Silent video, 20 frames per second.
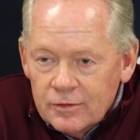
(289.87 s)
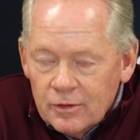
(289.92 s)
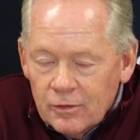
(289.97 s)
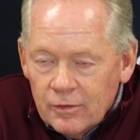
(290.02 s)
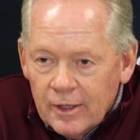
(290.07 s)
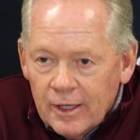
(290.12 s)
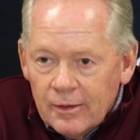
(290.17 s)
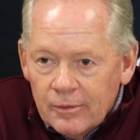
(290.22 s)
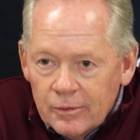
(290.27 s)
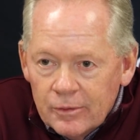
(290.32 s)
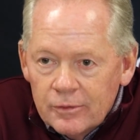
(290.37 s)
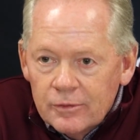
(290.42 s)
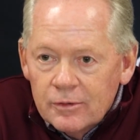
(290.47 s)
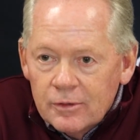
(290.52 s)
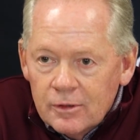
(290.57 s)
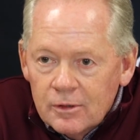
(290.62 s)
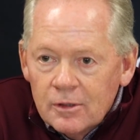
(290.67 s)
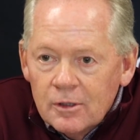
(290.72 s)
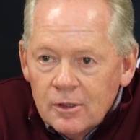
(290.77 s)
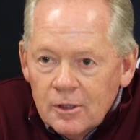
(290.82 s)
So that was
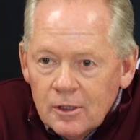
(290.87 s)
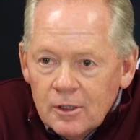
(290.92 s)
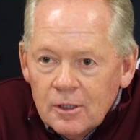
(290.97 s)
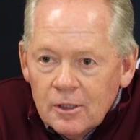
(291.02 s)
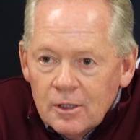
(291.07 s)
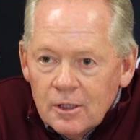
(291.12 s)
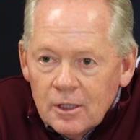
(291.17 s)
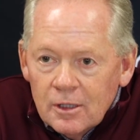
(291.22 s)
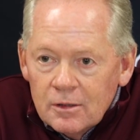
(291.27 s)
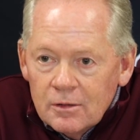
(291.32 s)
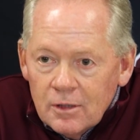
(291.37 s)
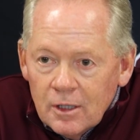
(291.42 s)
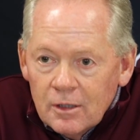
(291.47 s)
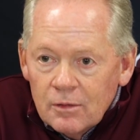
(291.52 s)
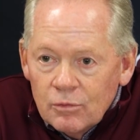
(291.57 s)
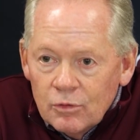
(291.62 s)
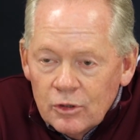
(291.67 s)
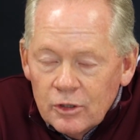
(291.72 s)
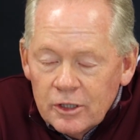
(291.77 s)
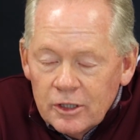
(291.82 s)

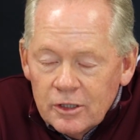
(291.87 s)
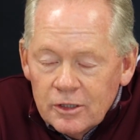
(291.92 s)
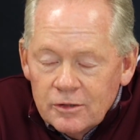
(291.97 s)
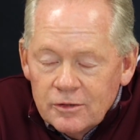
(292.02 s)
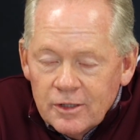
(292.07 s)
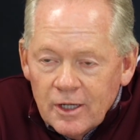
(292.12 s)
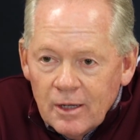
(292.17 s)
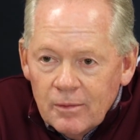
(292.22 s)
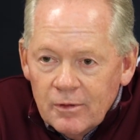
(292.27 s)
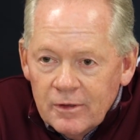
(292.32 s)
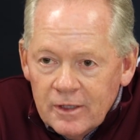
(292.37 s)
a really good job